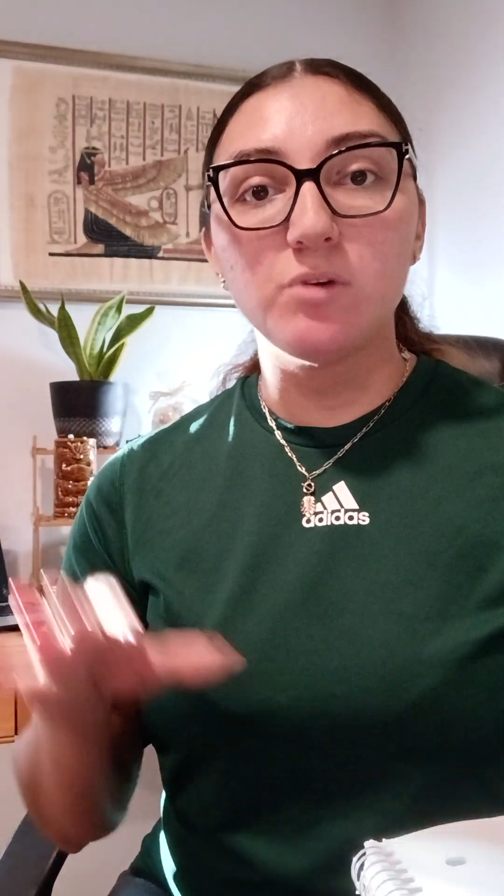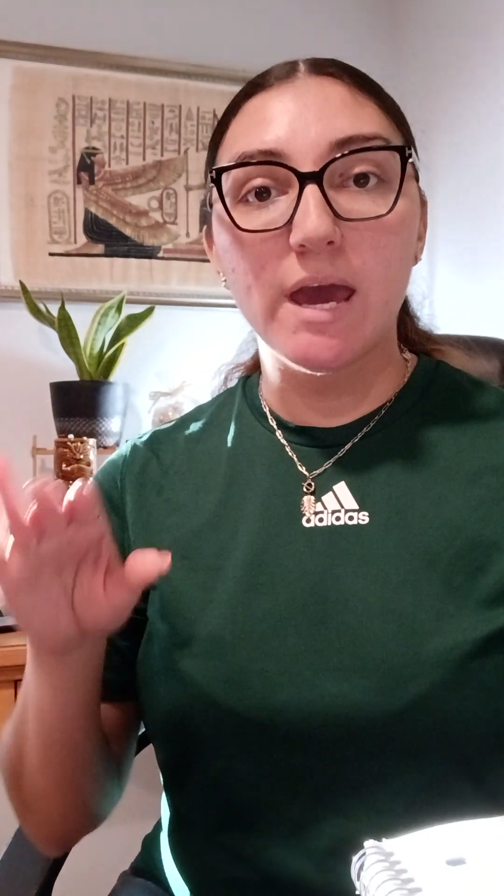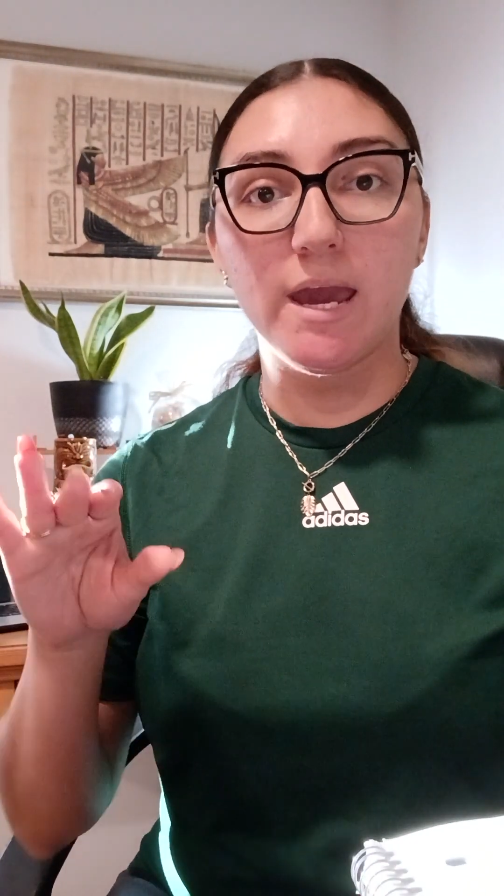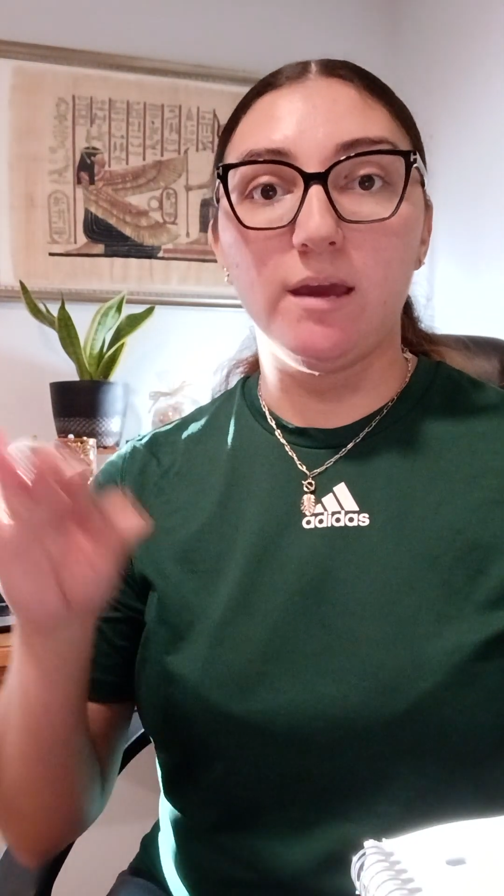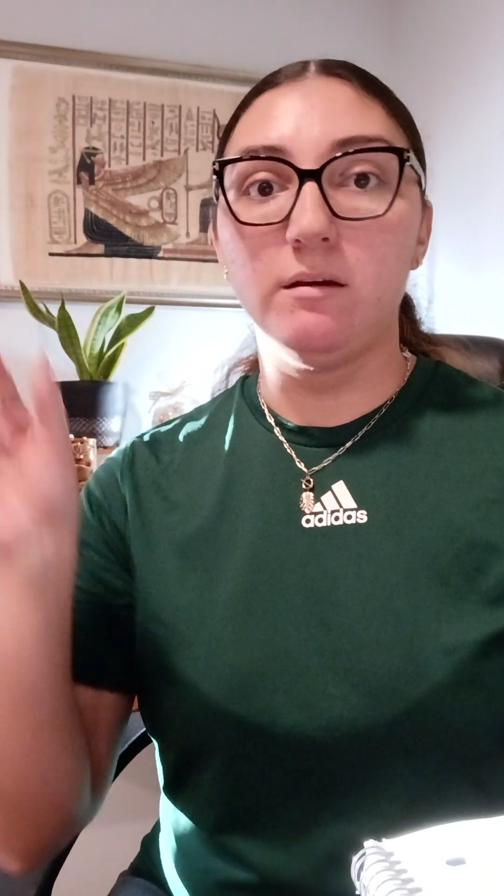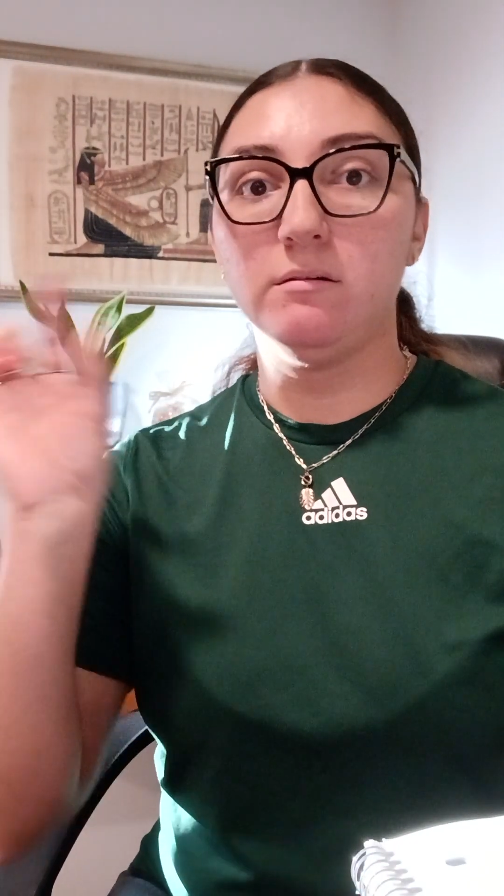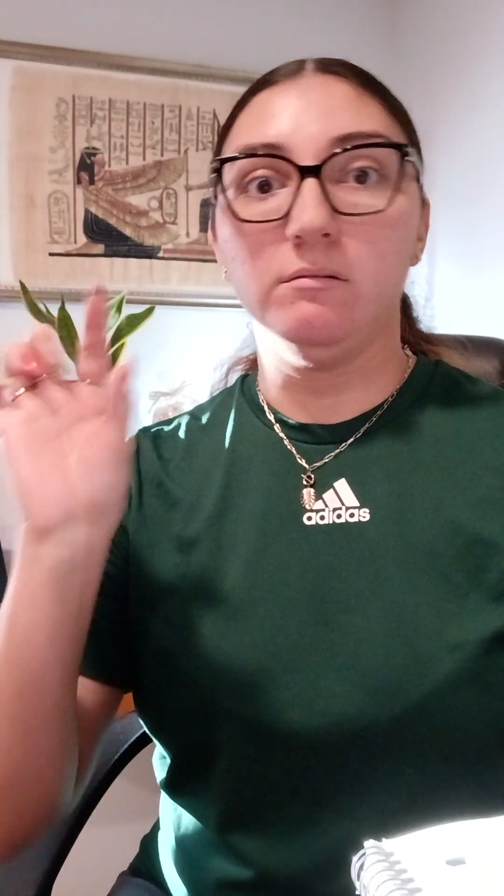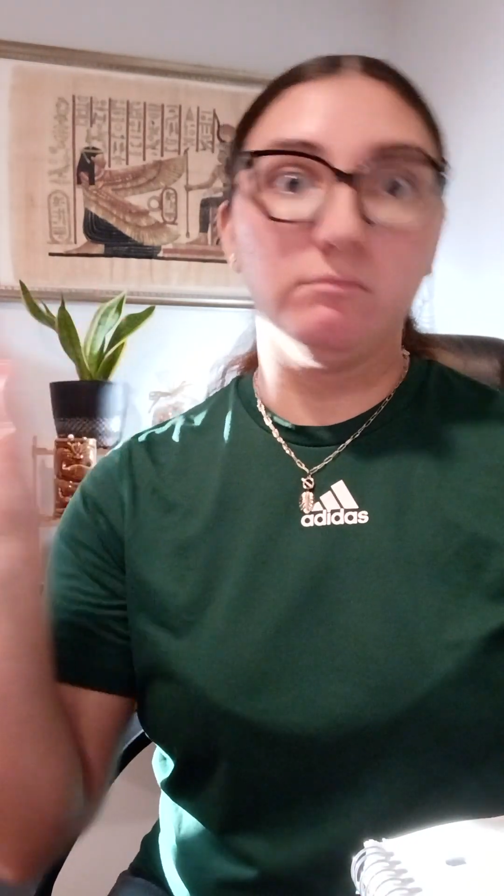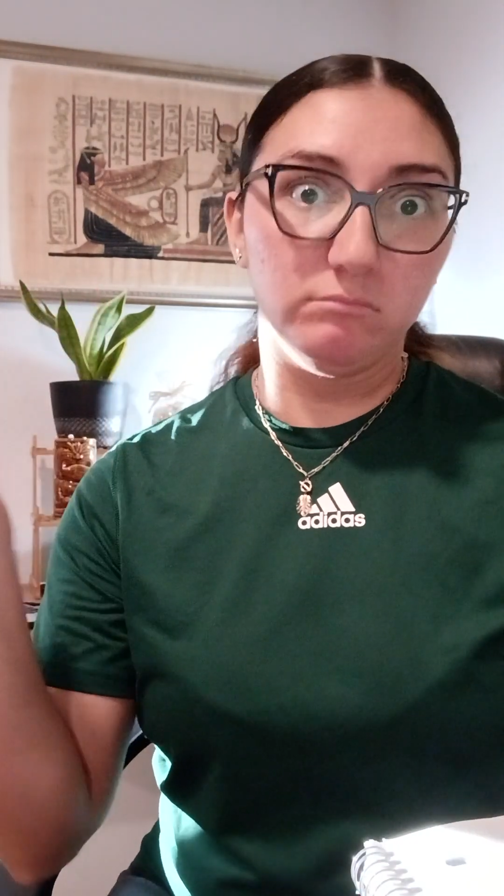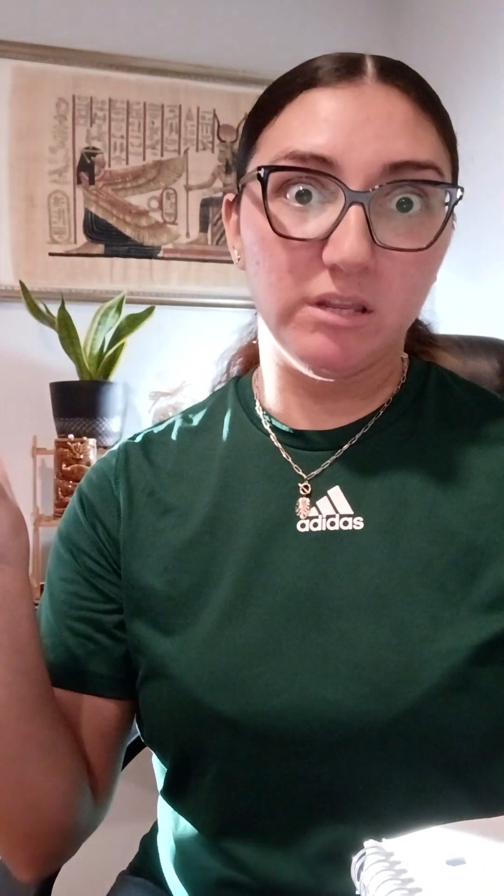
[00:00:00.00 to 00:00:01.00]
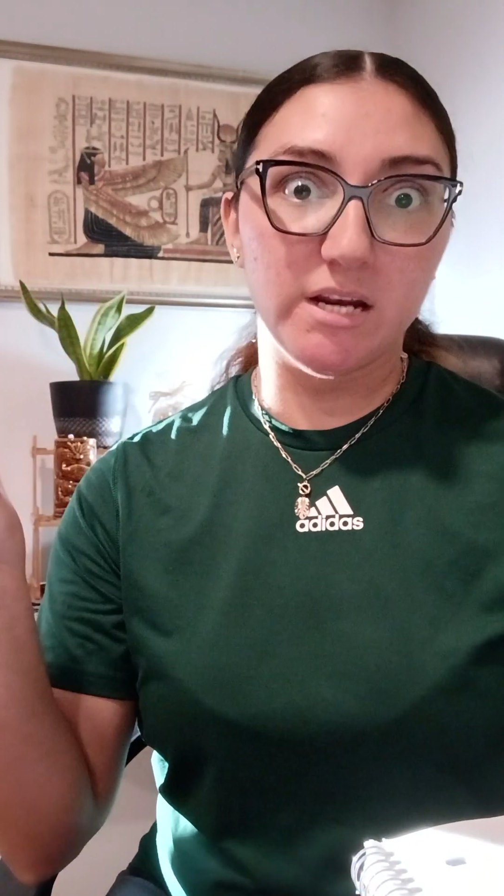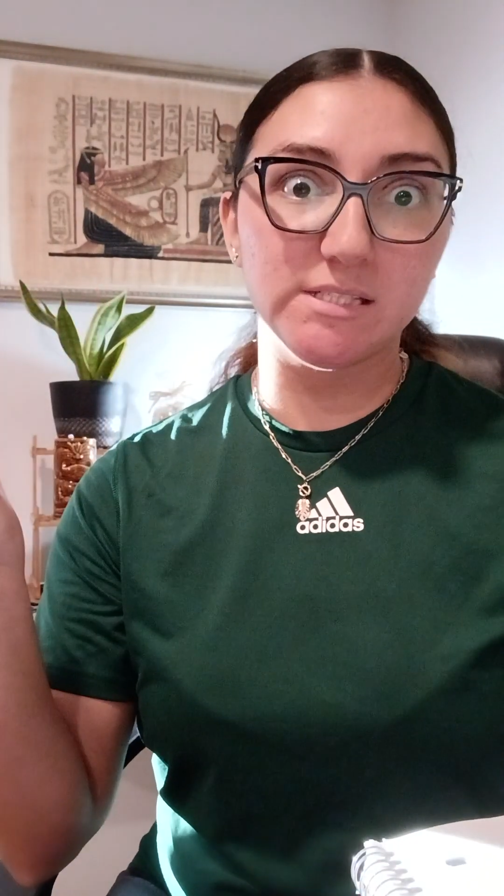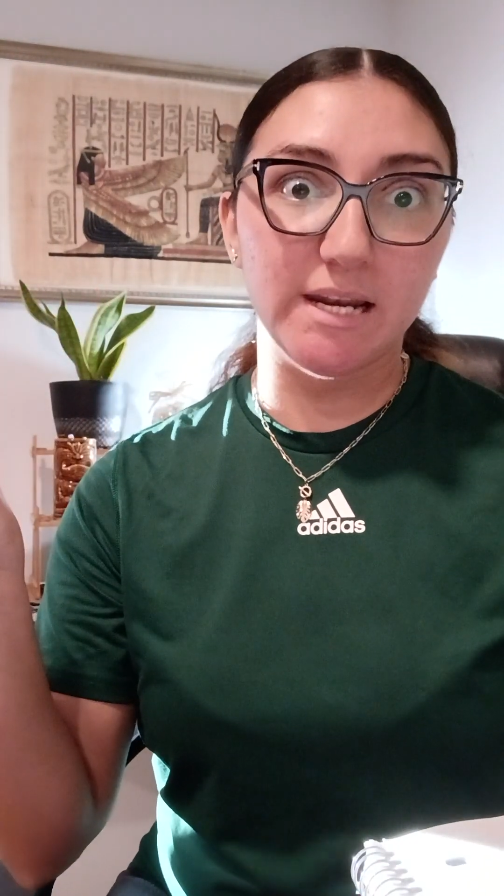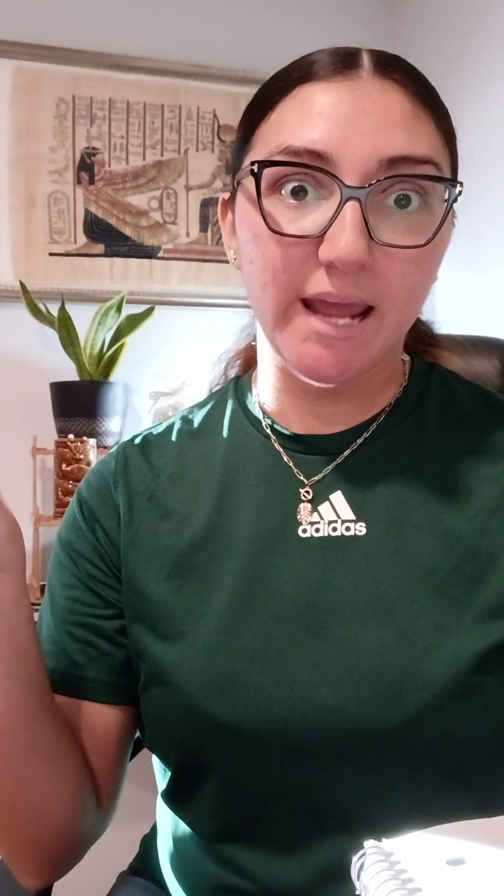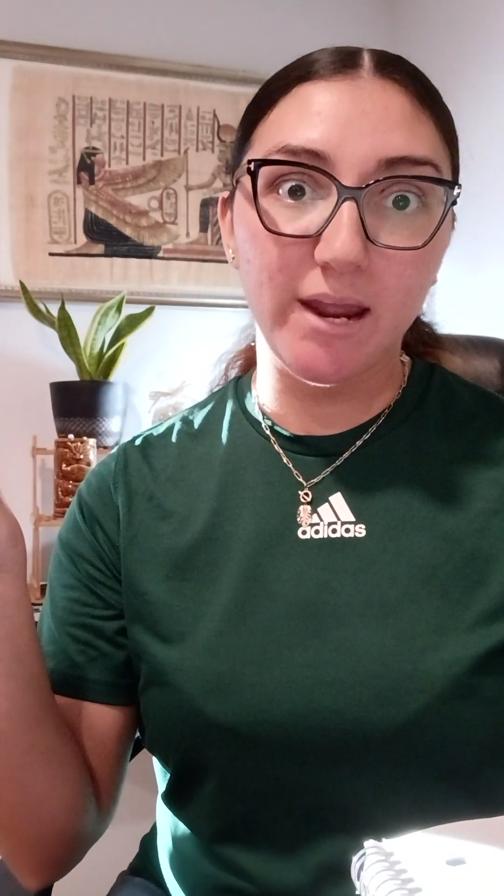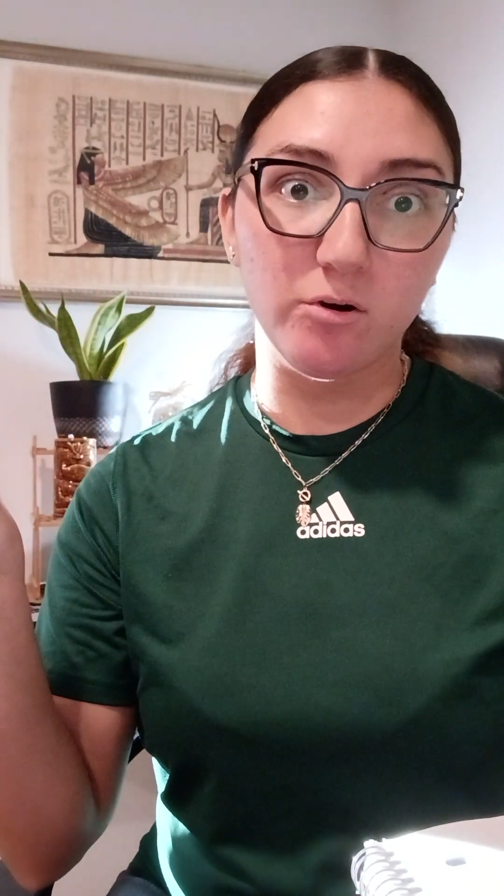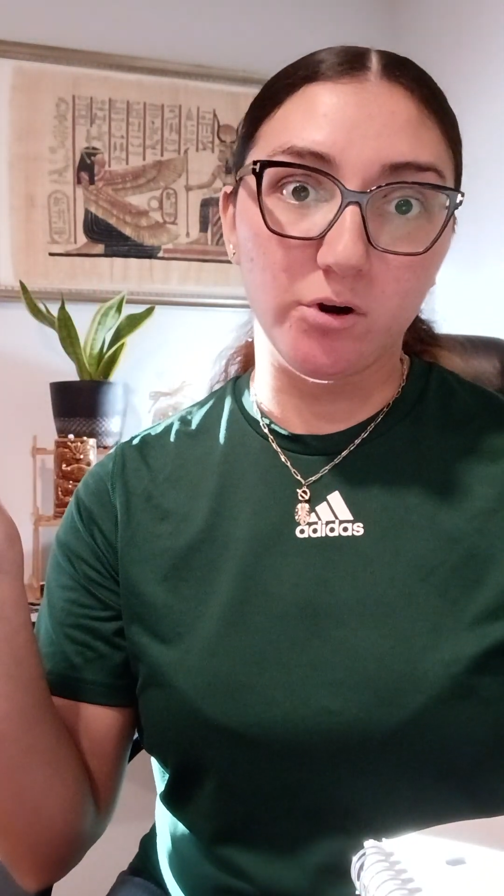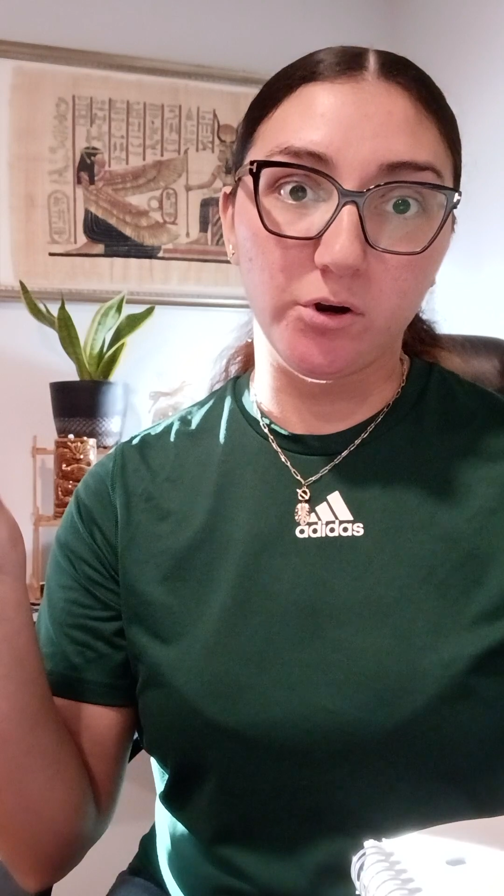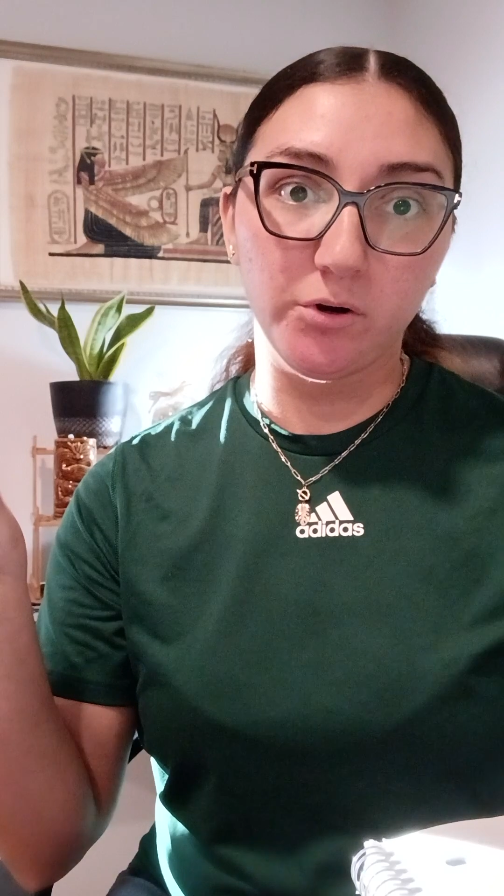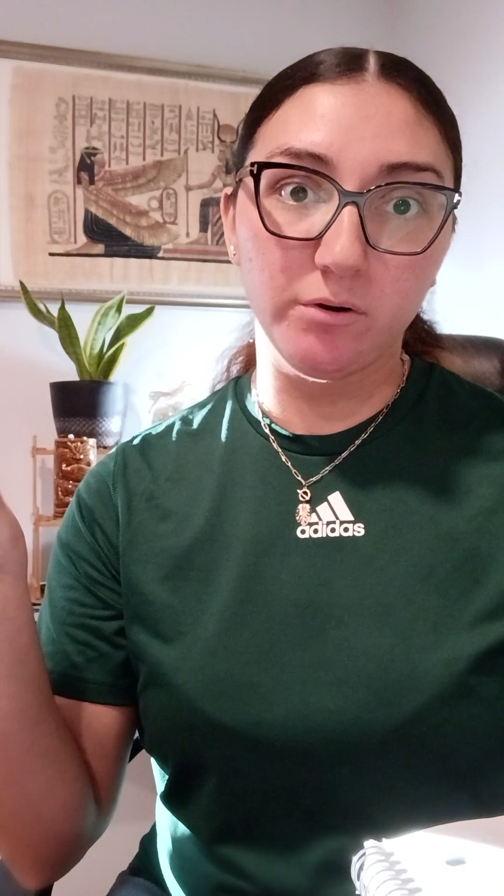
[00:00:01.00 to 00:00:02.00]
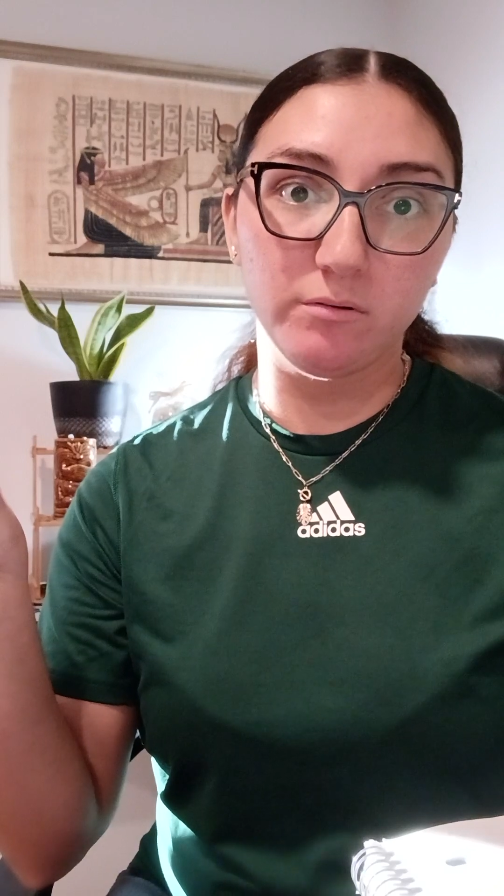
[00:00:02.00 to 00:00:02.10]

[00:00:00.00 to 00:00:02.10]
hey, there's an error.